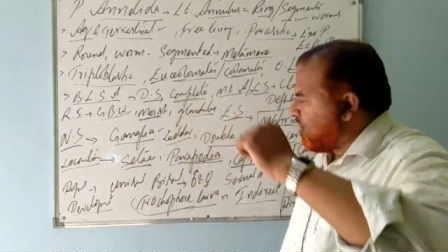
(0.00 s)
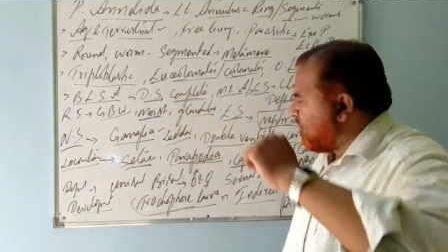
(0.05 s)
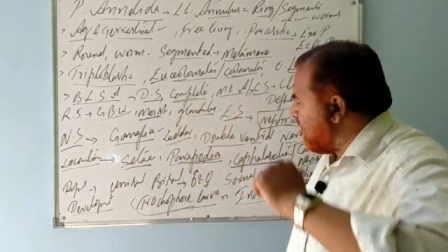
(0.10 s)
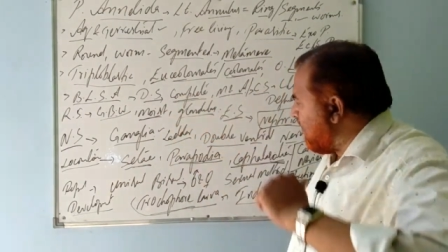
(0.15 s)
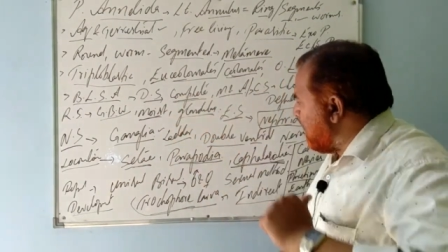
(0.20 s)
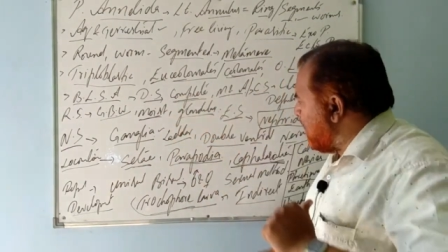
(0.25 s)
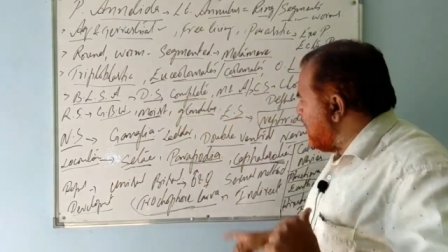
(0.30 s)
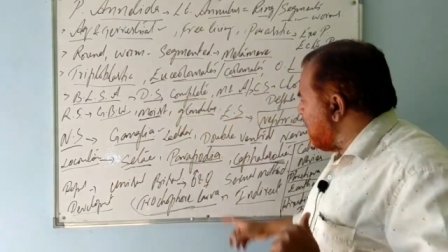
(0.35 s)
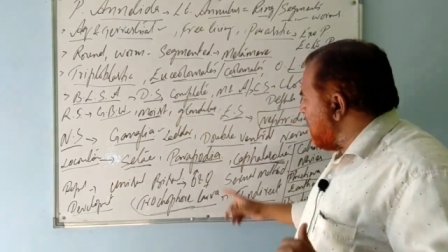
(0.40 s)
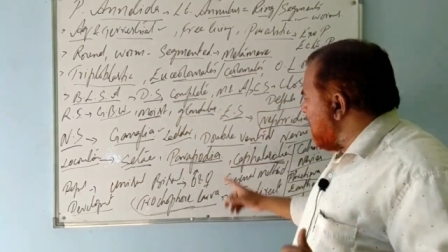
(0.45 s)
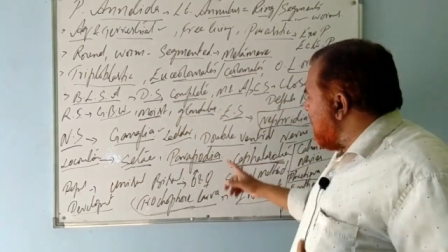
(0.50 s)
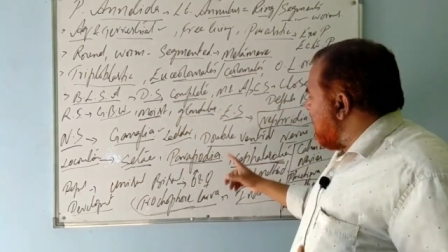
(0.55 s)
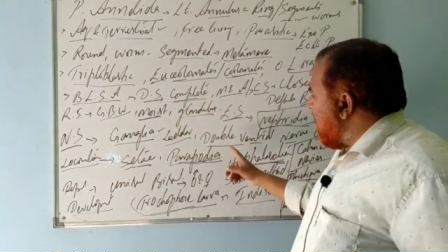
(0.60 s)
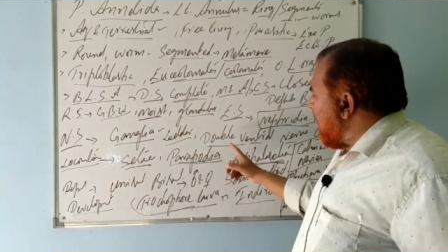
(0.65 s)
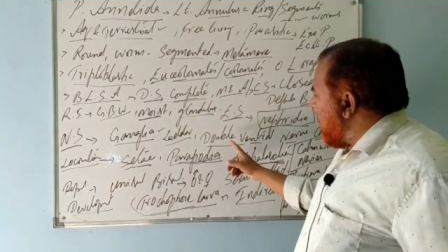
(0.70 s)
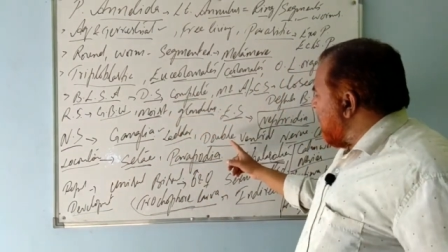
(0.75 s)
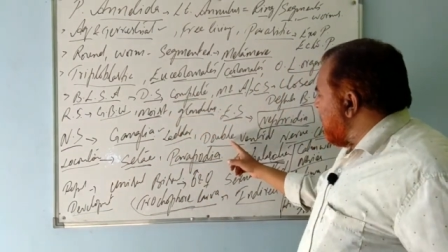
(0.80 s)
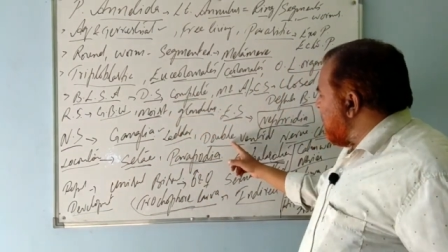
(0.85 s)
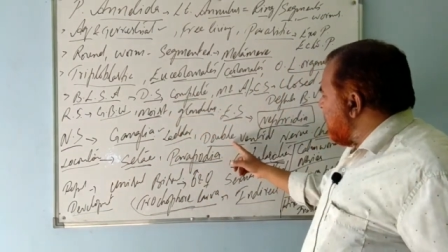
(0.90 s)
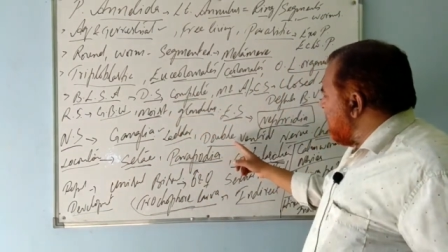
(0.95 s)
system,
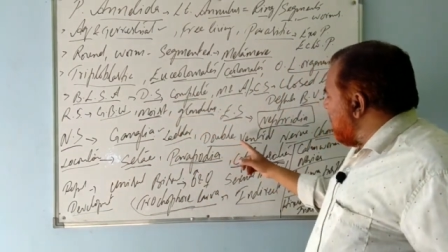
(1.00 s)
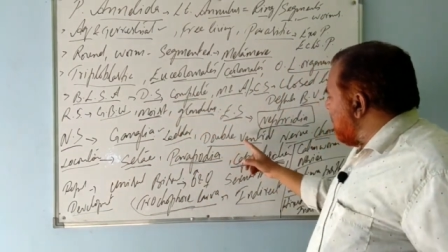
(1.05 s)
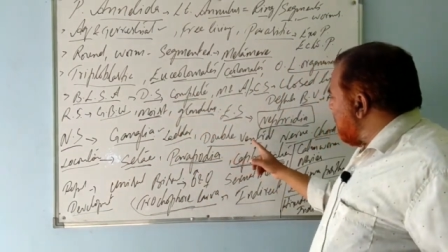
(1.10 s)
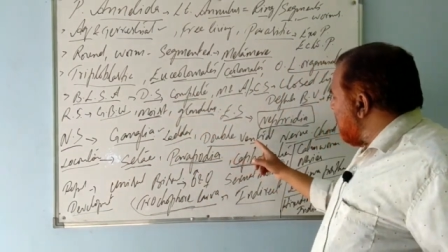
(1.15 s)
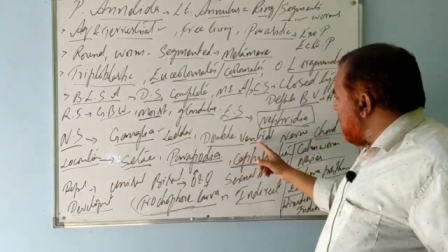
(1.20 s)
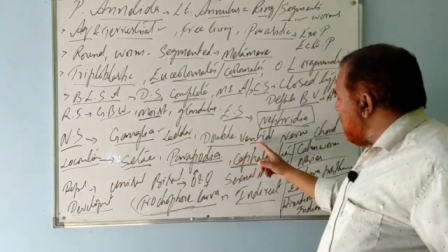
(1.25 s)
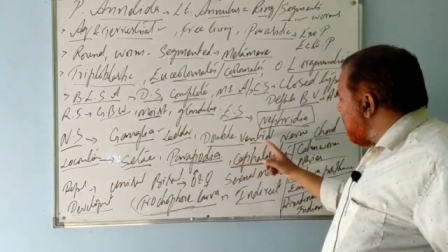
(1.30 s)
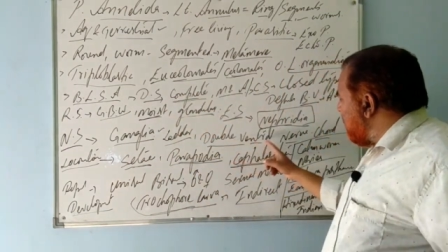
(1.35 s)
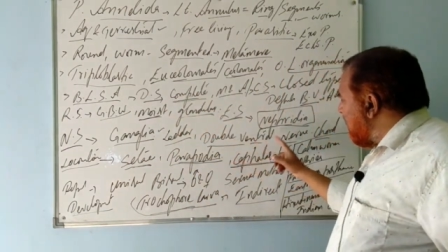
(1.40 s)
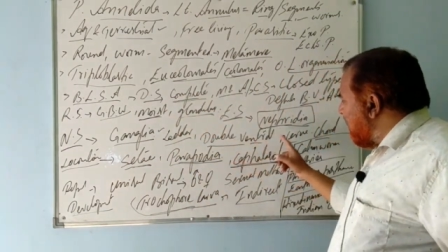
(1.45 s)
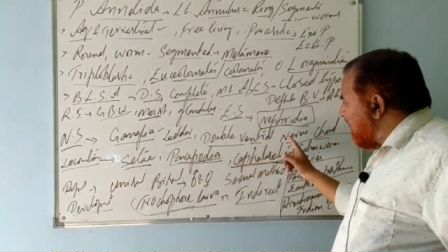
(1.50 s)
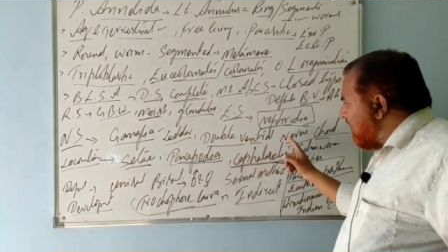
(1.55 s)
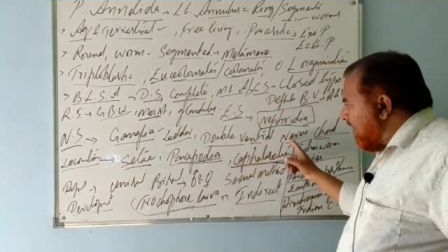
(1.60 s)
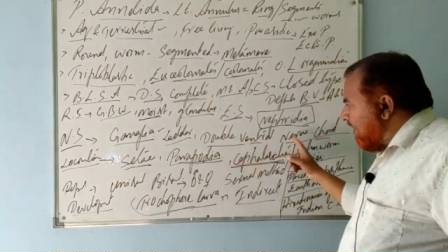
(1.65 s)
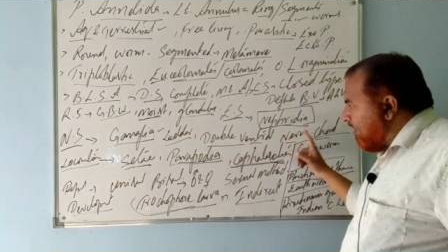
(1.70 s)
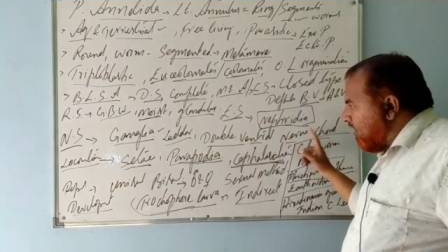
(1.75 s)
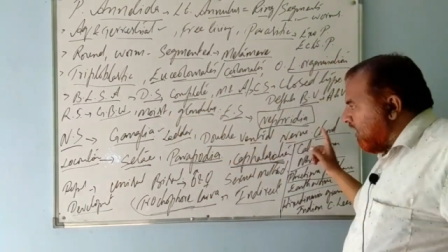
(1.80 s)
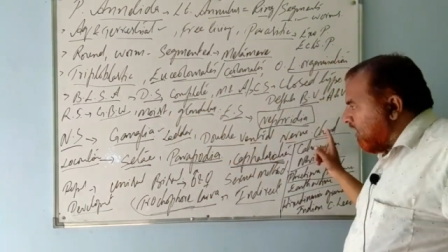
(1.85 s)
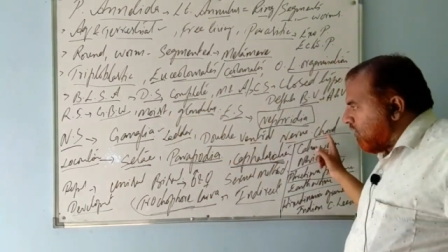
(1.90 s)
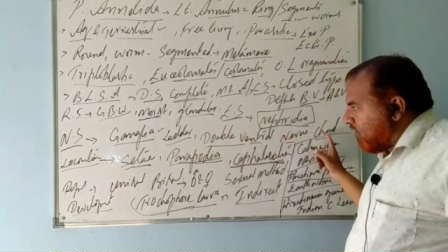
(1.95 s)
and double
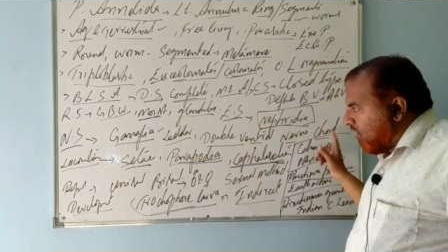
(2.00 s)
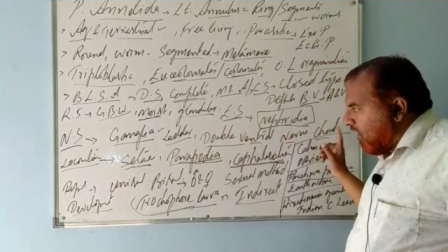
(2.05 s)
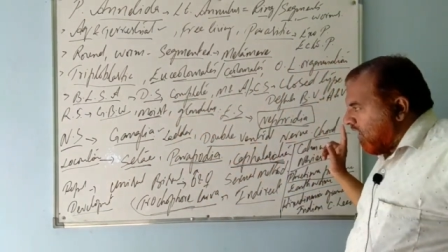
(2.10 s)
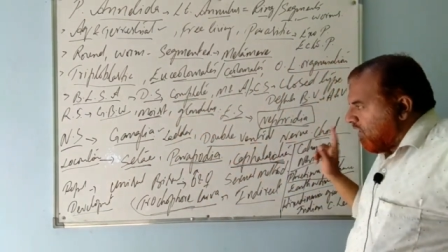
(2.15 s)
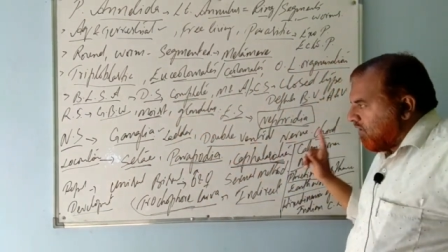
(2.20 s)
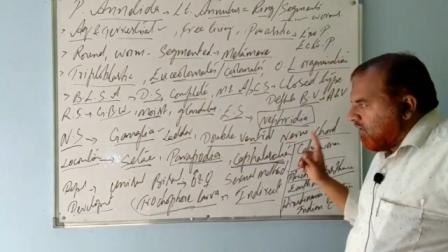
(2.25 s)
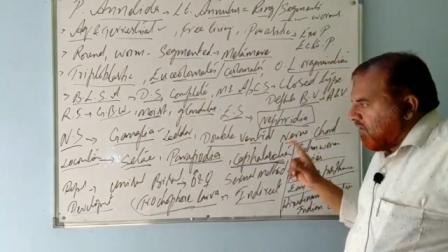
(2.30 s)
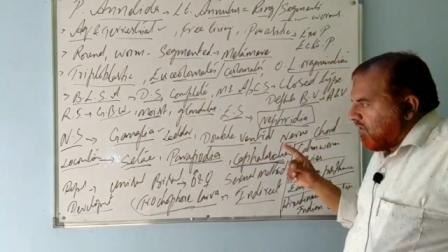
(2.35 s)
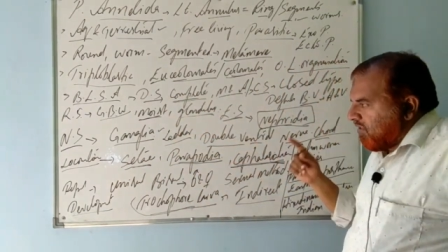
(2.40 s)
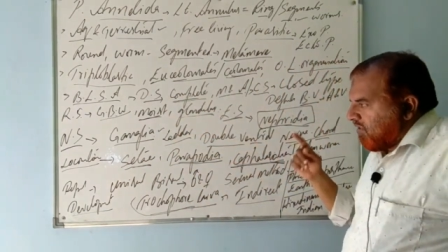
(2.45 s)
ventral nerve cord.